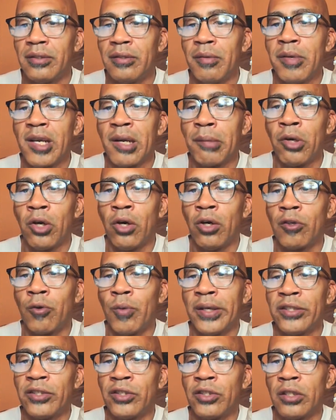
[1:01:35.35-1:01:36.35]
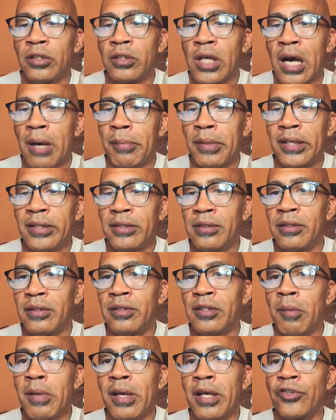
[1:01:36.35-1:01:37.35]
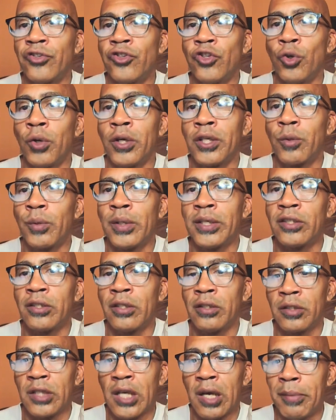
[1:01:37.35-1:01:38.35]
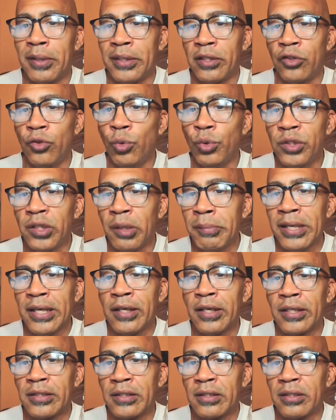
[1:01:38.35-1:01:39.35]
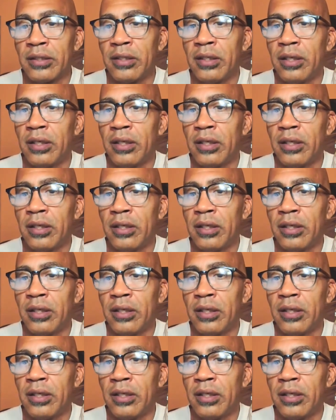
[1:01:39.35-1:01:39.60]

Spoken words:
Tamika Brown, questions, comments. Tamika Stewart, questions, comments. The 2 Tamikas.